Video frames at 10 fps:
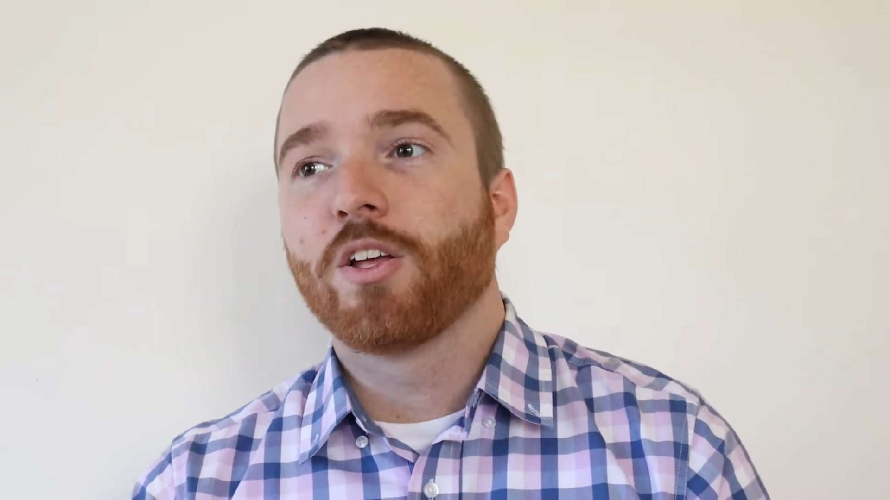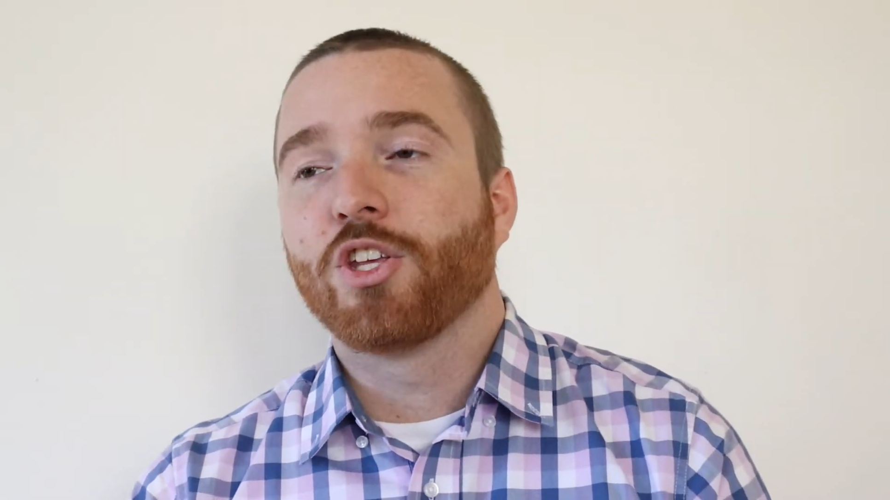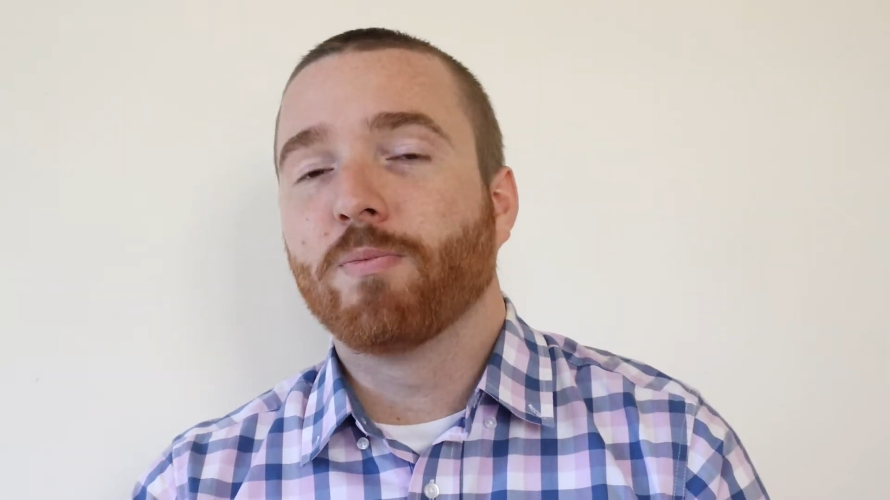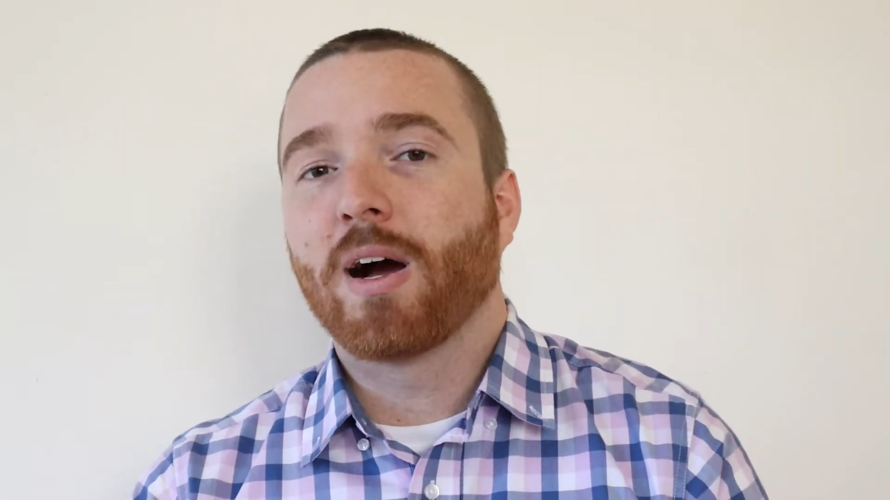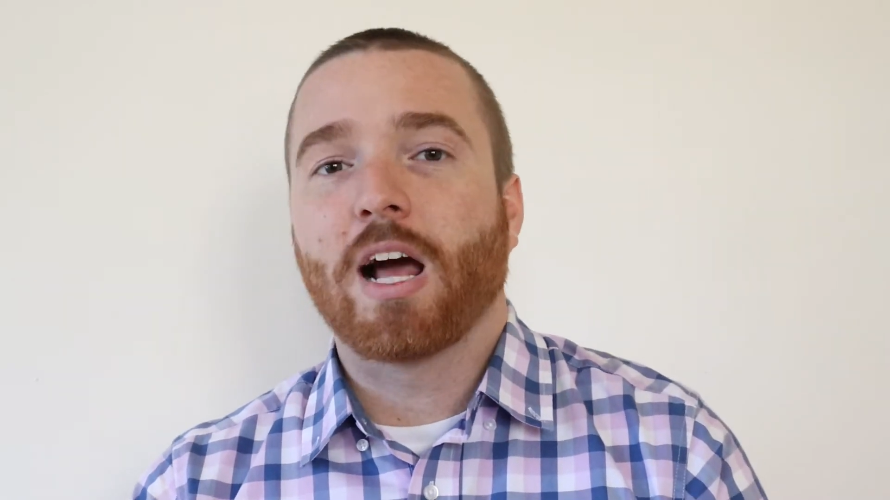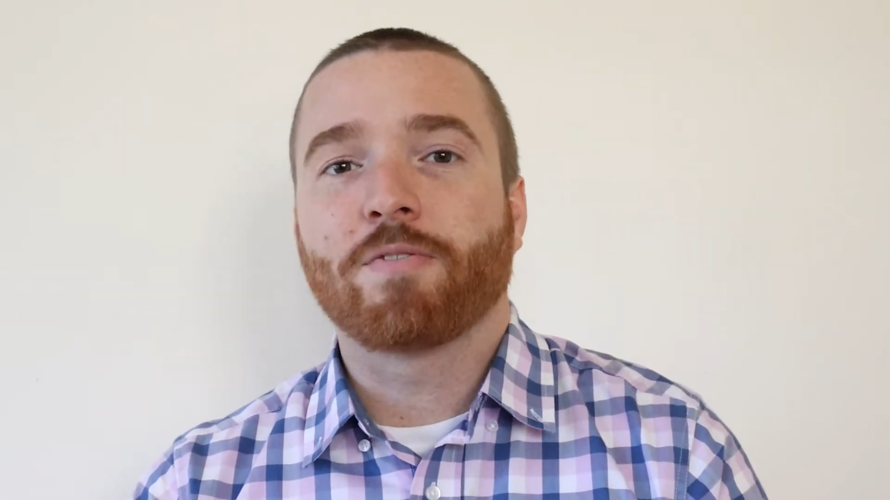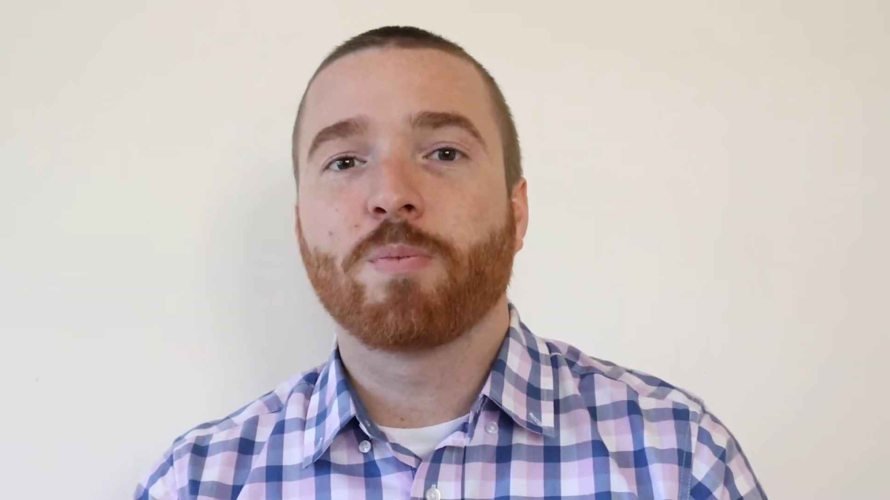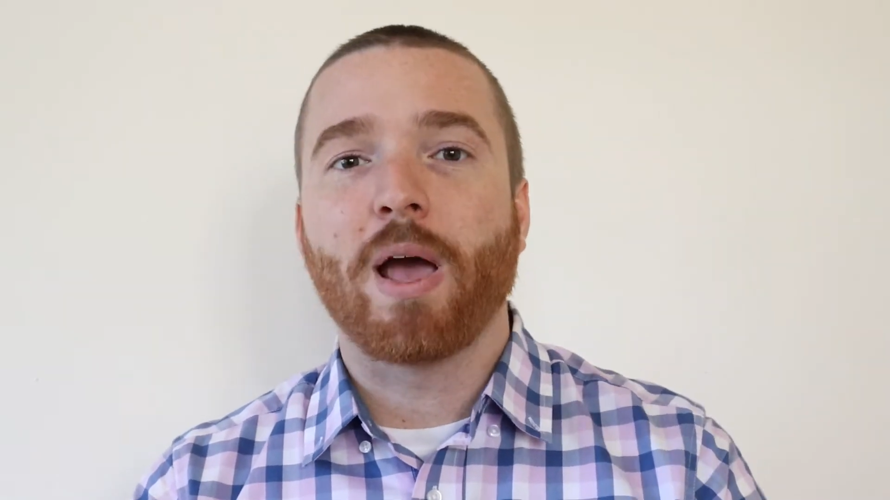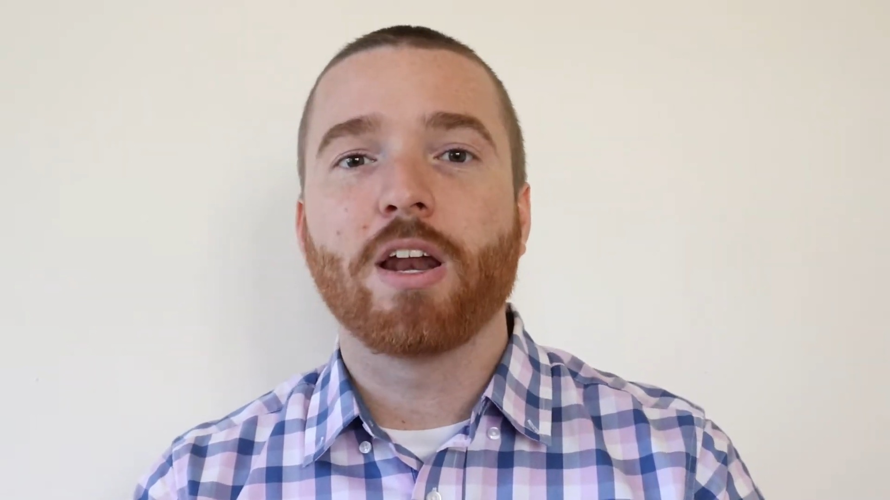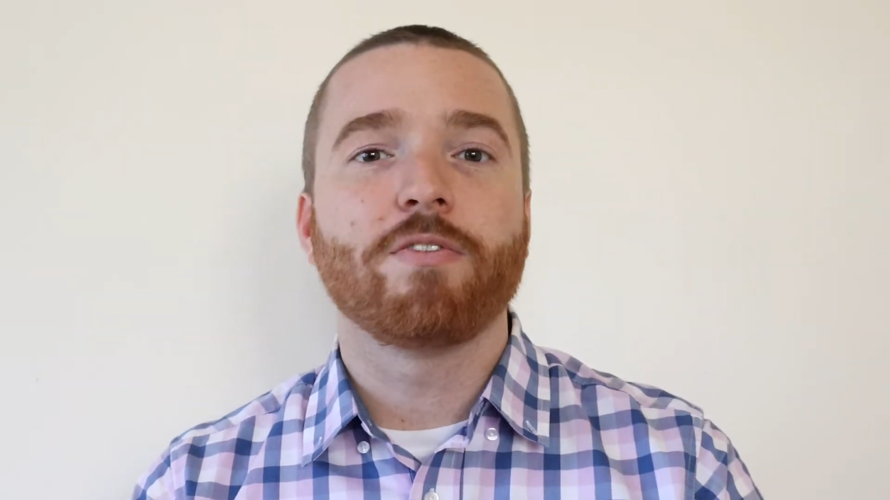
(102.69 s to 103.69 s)
You might have to
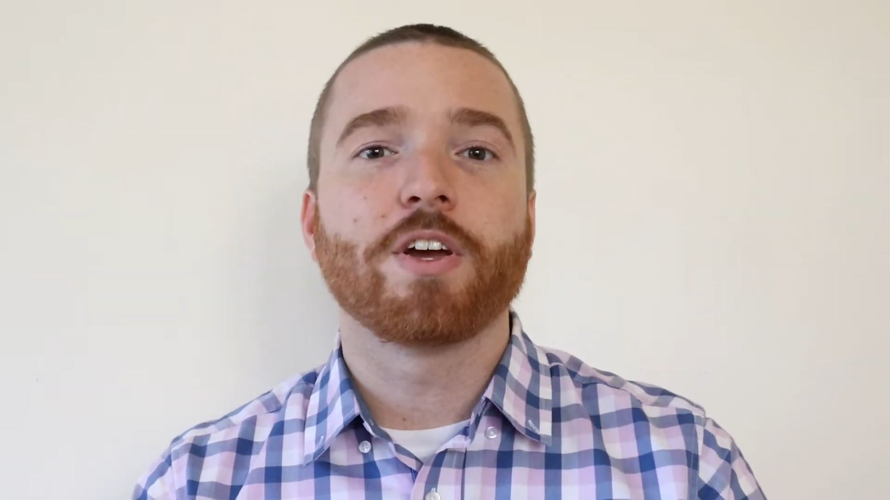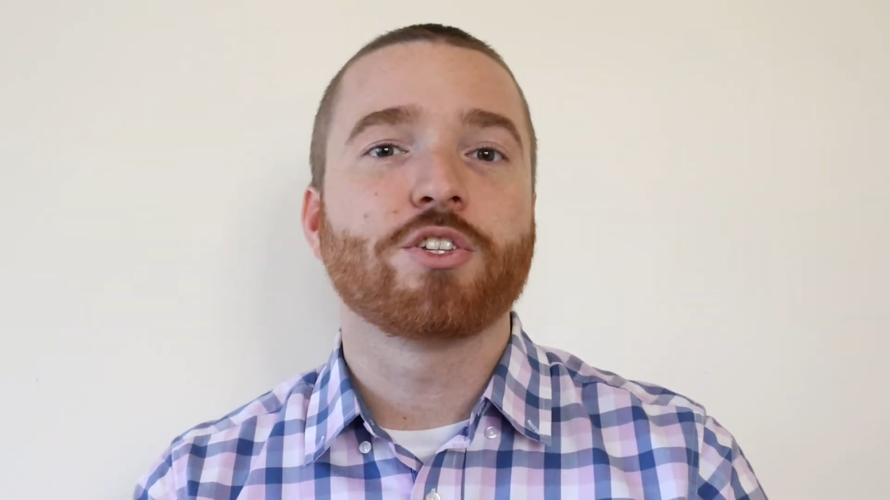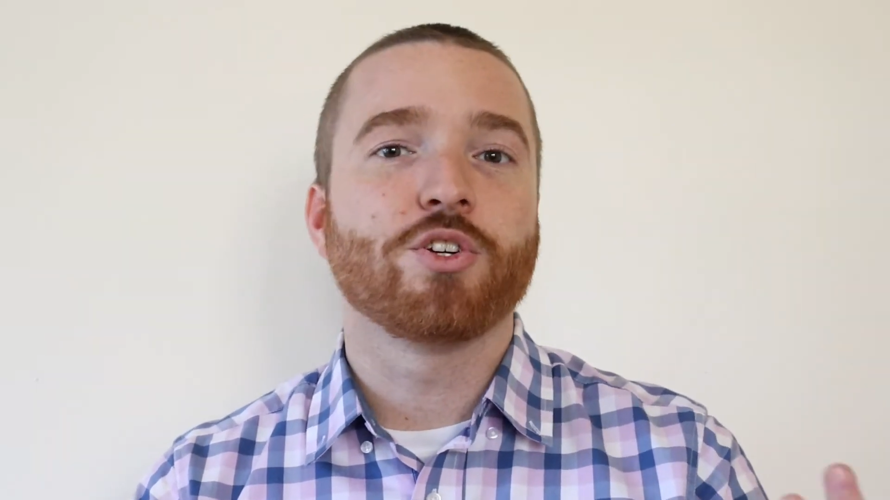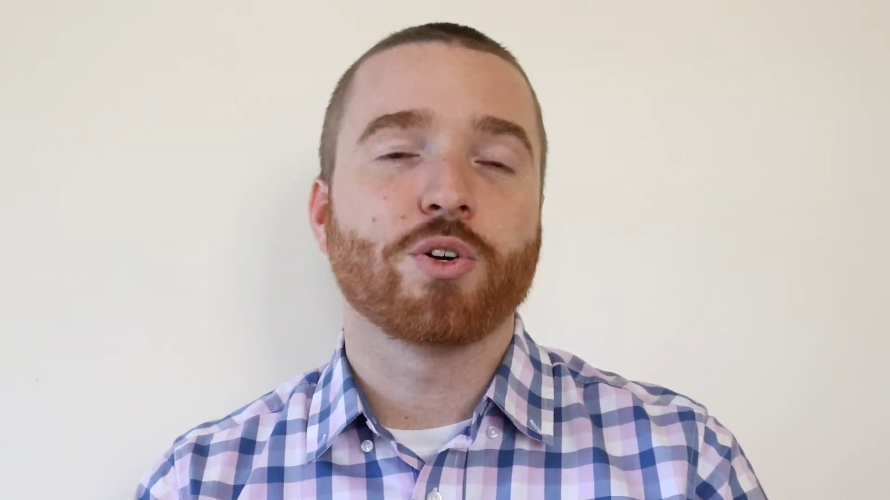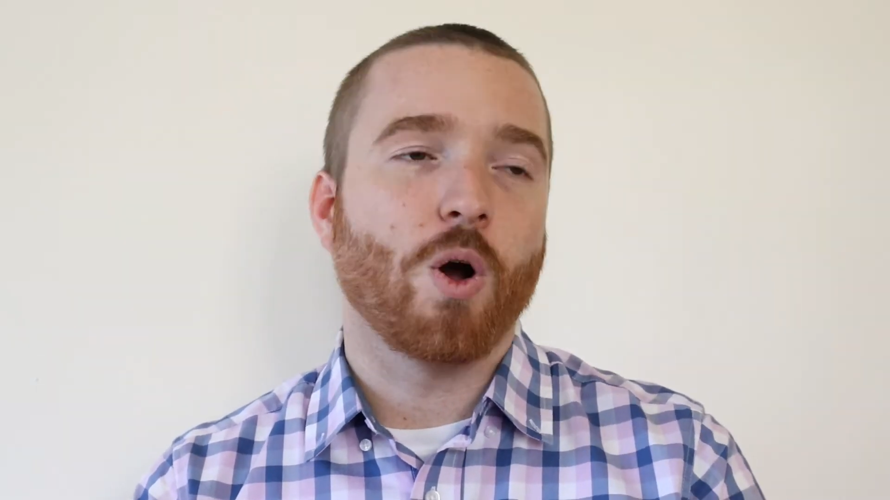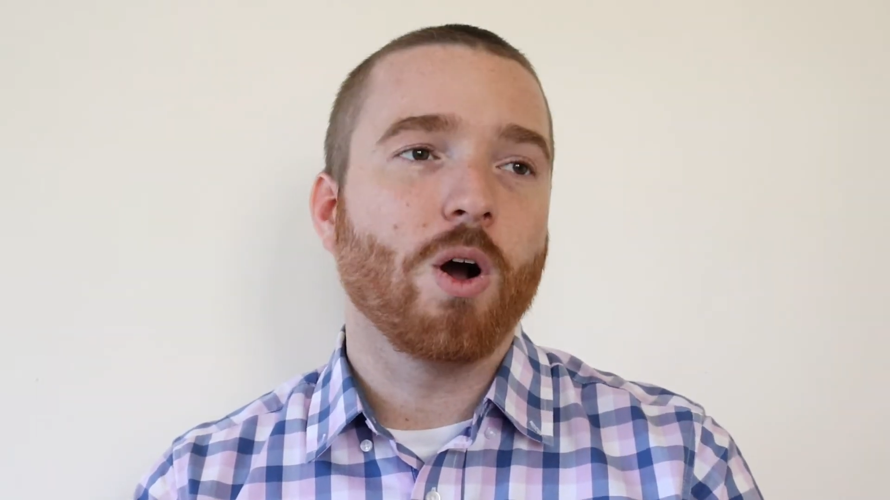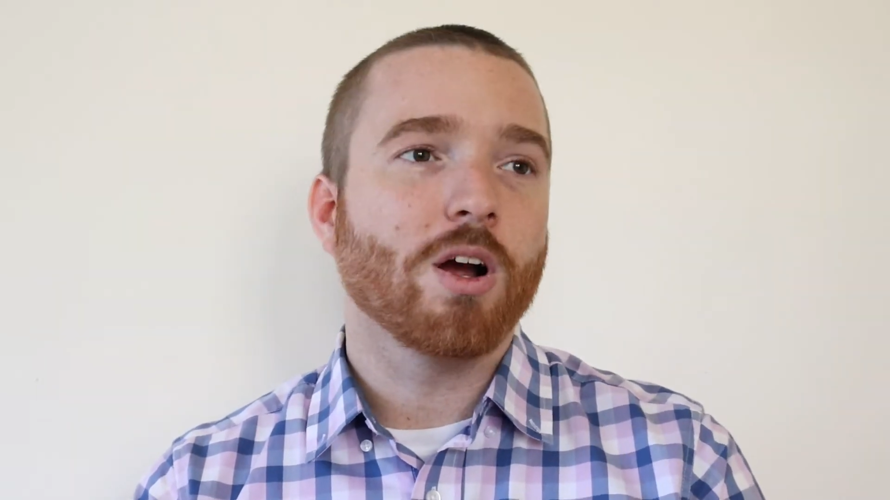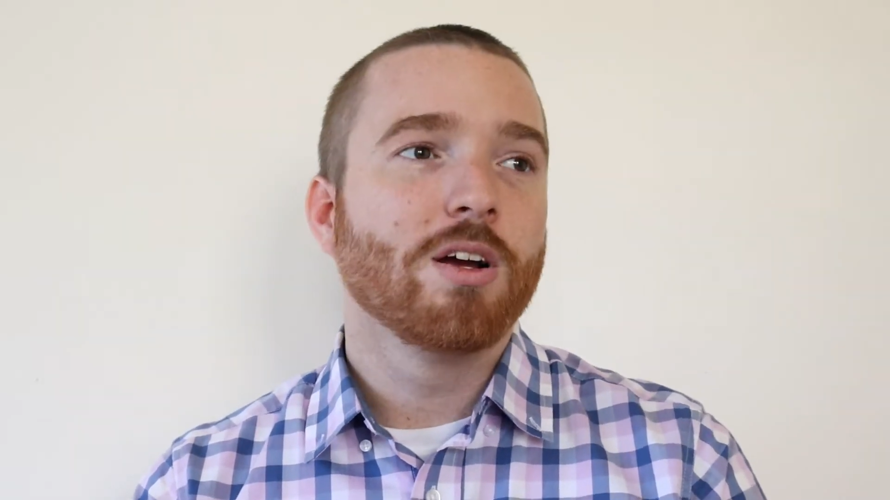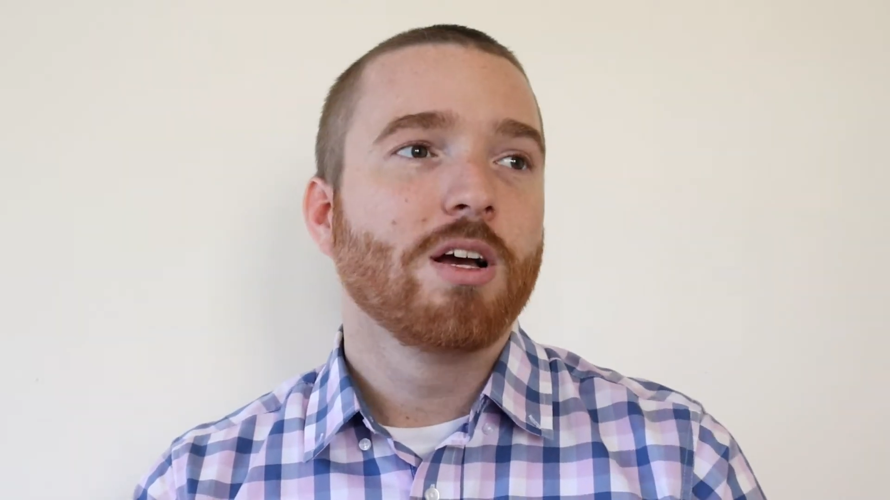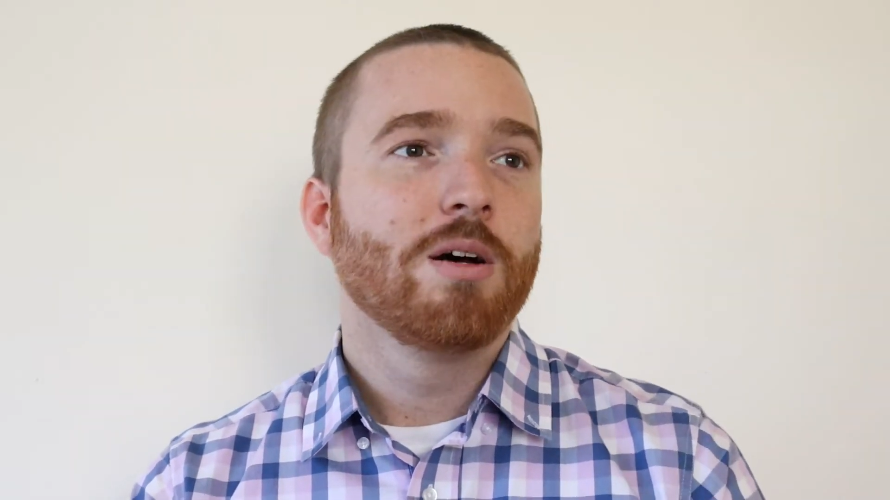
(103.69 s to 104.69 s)
pay to fix your car